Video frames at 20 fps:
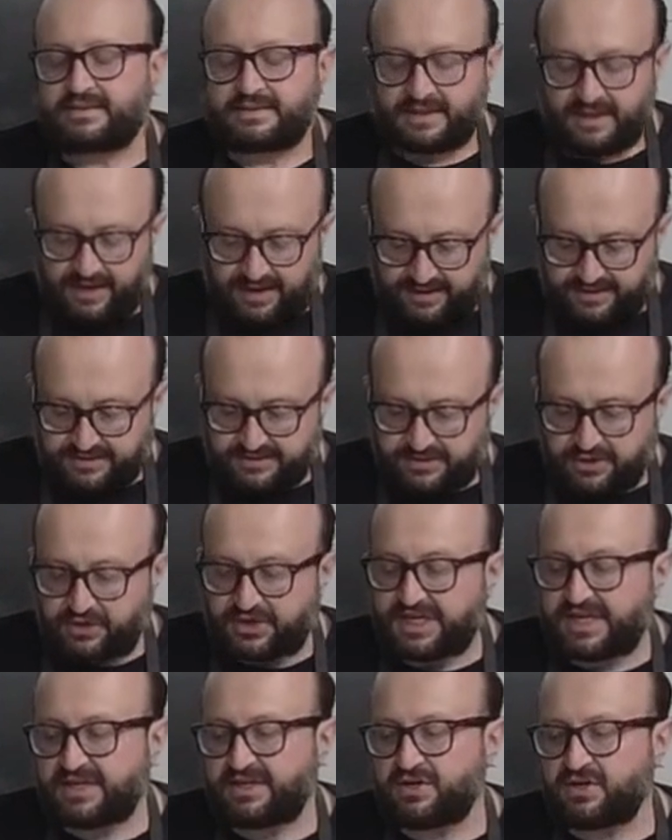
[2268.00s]
Yeah, and
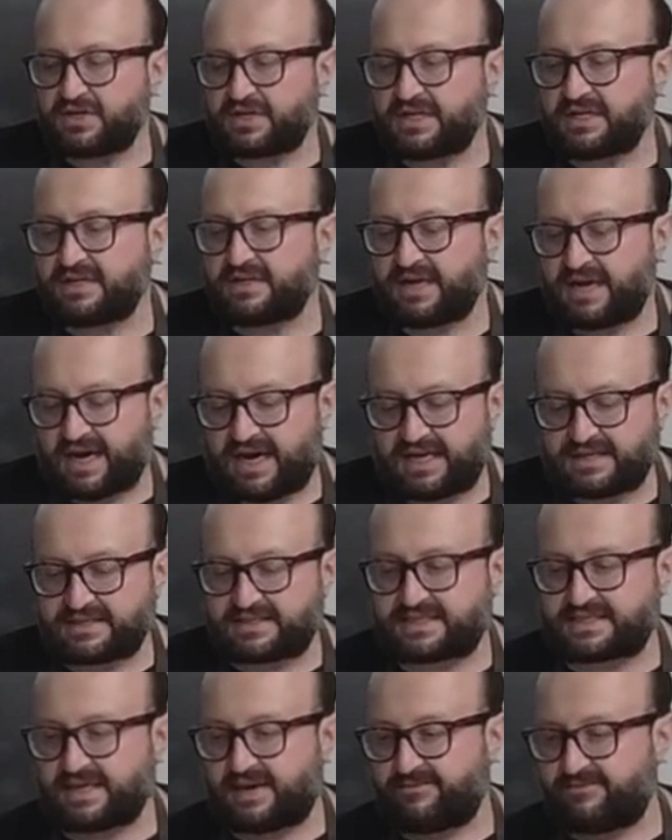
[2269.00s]
you can add
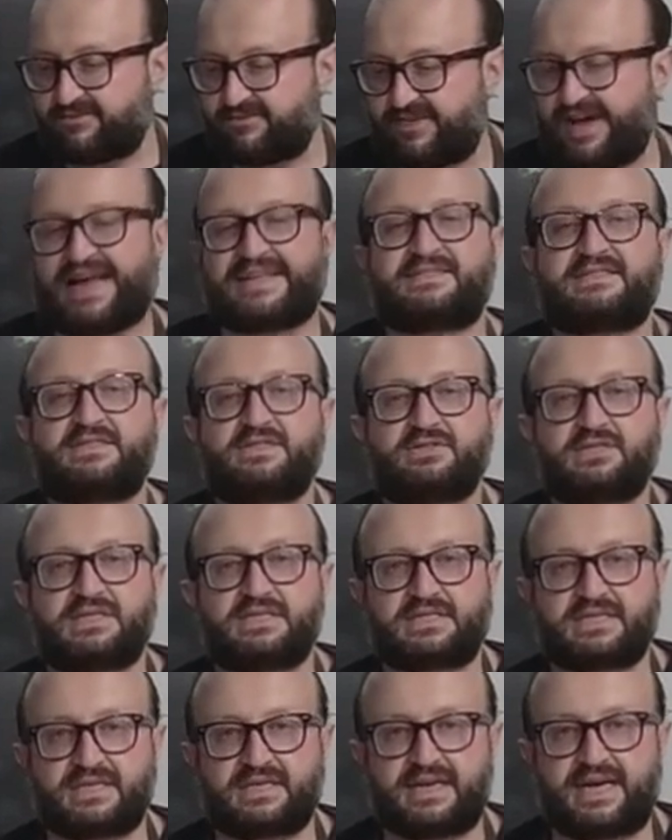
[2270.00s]
some fat to
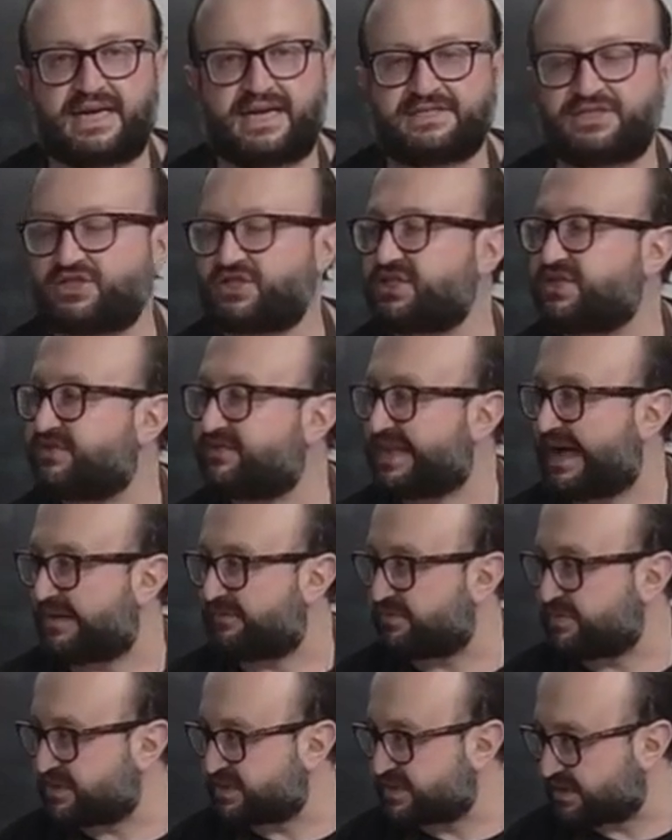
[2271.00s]
this and achieve that
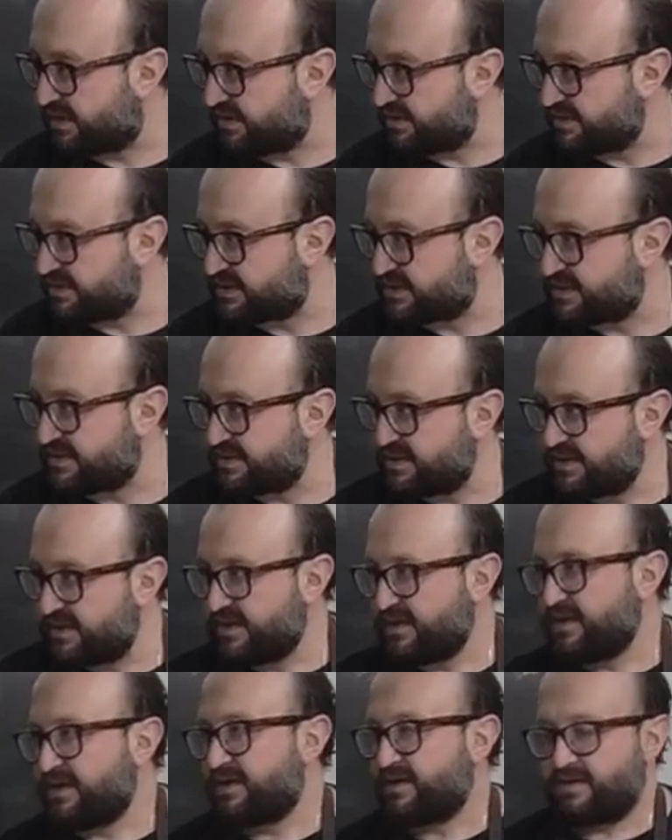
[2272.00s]
result.
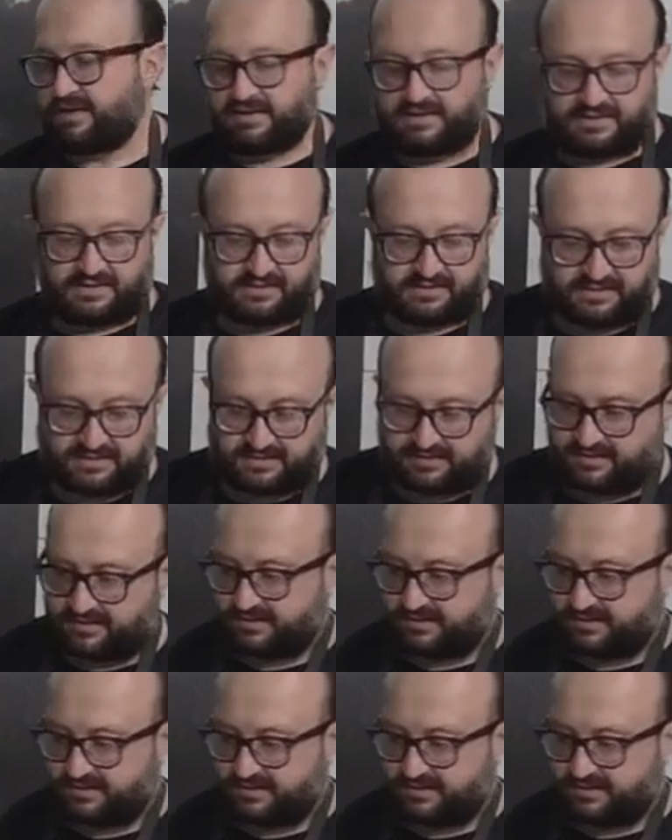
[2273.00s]
I don't think you need to.